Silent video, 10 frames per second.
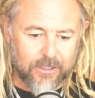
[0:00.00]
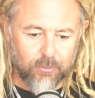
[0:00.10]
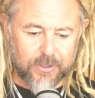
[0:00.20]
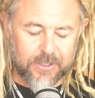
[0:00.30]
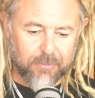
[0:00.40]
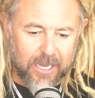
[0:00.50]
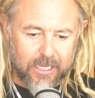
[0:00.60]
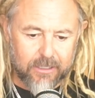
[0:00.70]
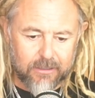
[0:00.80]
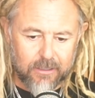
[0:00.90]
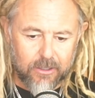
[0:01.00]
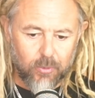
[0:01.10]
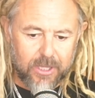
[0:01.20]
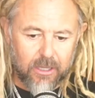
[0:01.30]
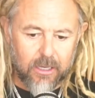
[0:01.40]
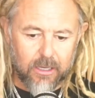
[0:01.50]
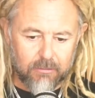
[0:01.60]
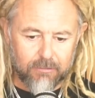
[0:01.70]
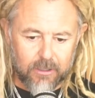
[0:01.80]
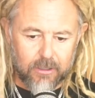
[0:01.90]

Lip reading: respond with love